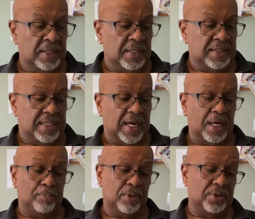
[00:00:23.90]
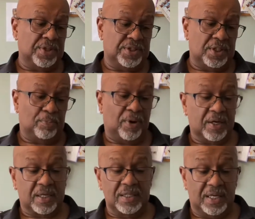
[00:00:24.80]
Dada pulled into the
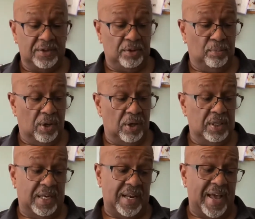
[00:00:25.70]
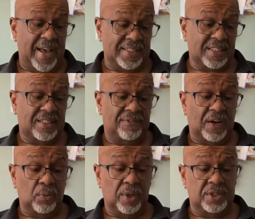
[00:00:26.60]
parking lot of the mall and asked if I
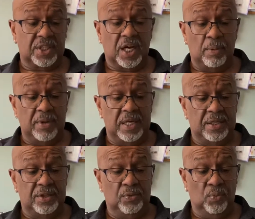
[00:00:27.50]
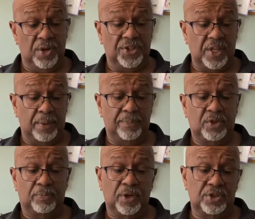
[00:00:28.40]
wanted to come in with him to
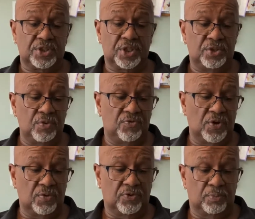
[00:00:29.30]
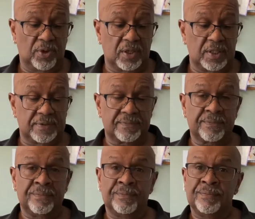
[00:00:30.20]
purchase a new phone for Brooklyn.
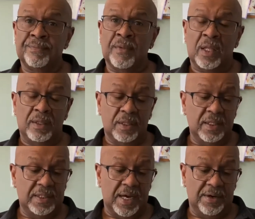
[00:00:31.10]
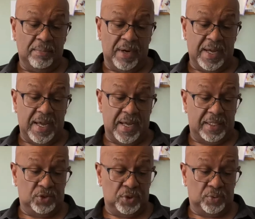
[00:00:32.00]
Looking down at my hands,
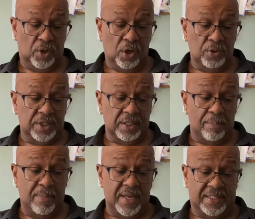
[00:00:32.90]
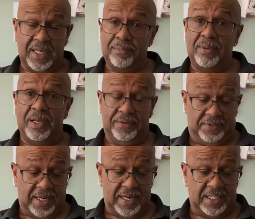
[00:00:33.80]
which were holding the mess I'd made of
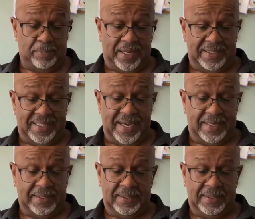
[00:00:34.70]
Dada's bandana,